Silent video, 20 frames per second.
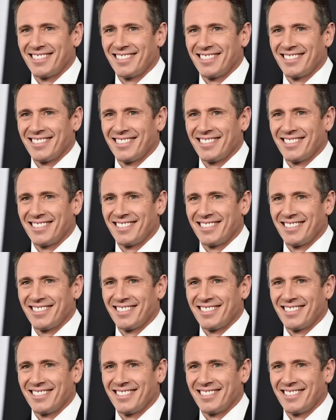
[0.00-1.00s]

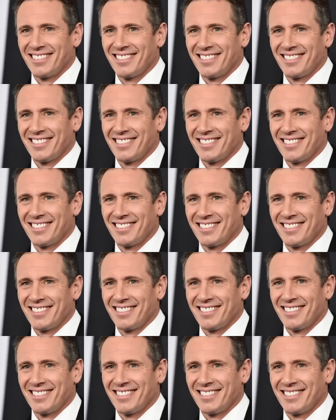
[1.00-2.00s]

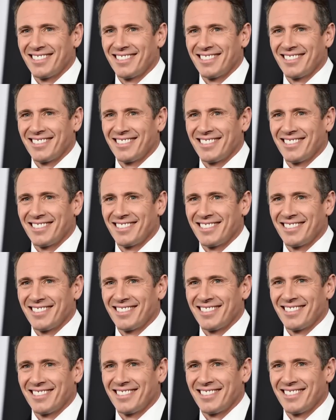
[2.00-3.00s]

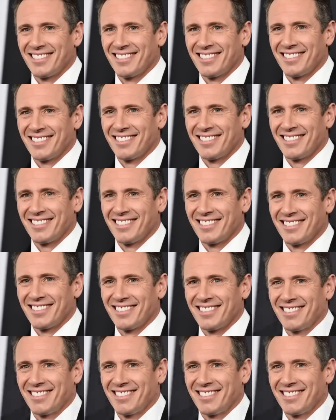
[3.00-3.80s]
(silent)